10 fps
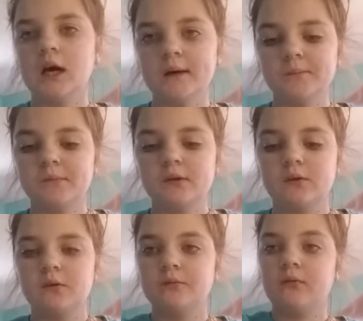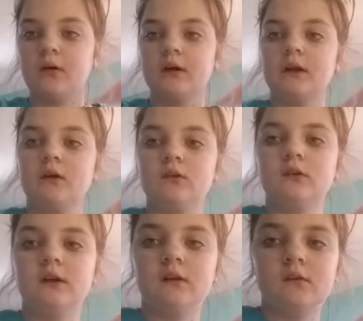Um, so I'm gonna go
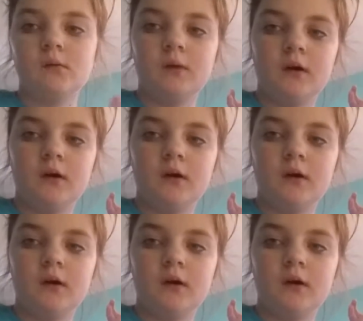clean this up